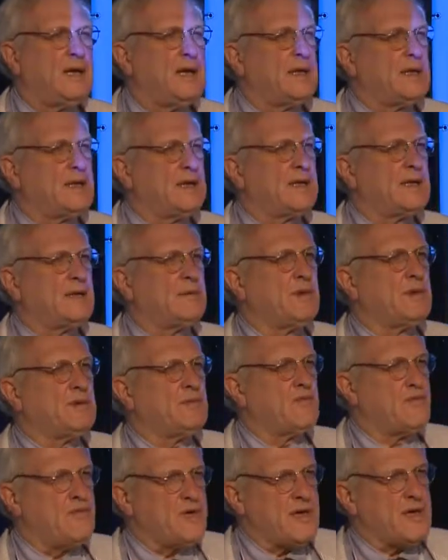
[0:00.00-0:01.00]
Think about
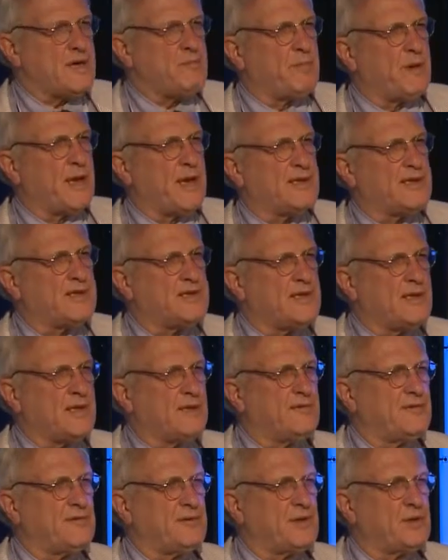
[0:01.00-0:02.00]
real bad
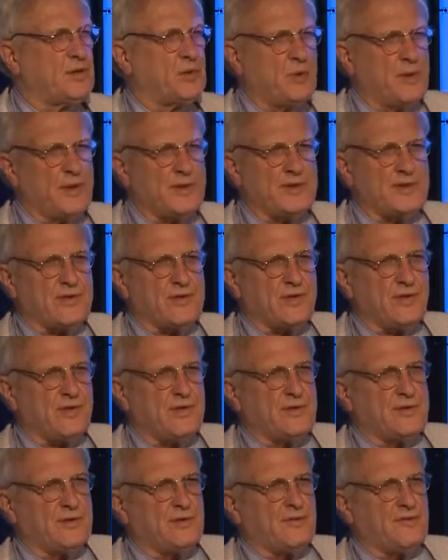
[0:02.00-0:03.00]
stuff, the twin
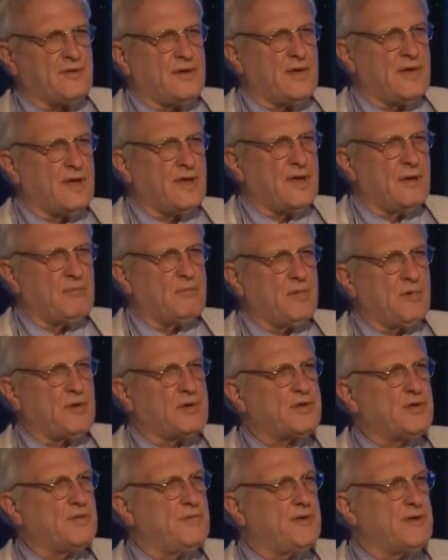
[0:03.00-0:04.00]
scourge of
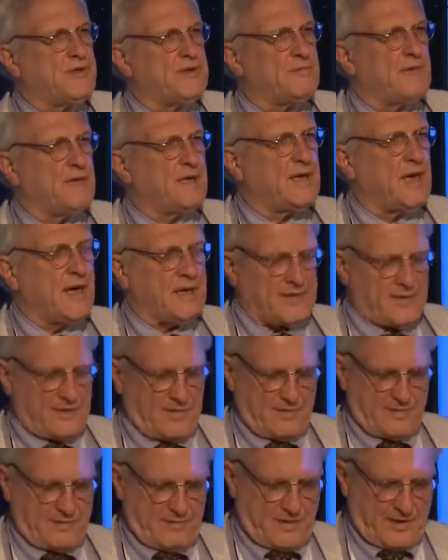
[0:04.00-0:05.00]
Bolshevism and
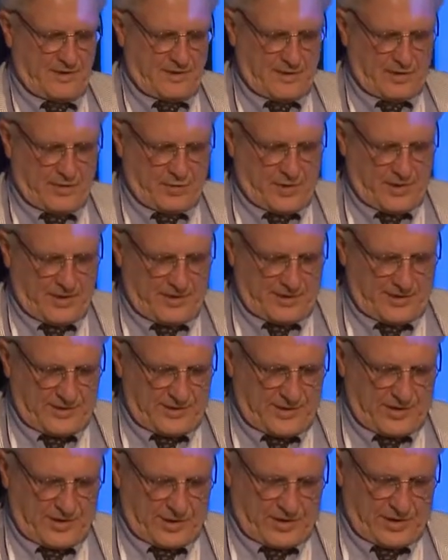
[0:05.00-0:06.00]
Nazism in the 20th
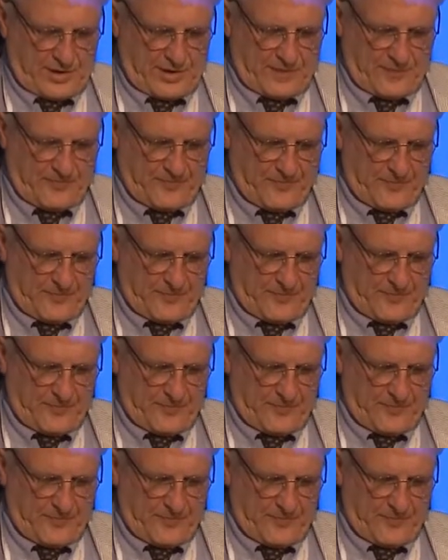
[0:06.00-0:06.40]
century.